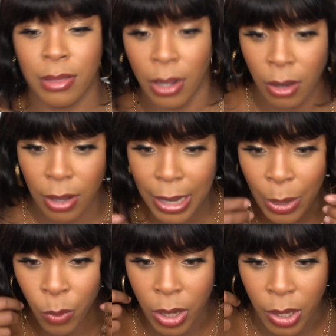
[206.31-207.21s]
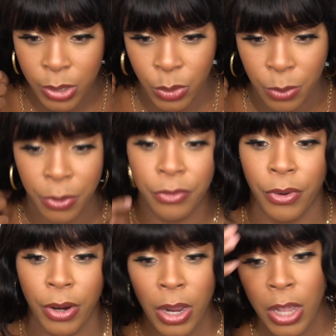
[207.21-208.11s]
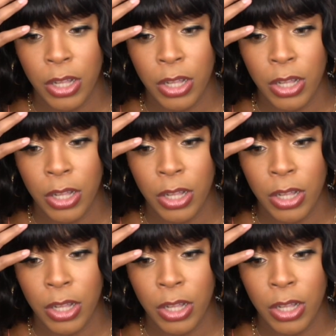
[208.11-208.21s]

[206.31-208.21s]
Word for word: the look like what look do you prefer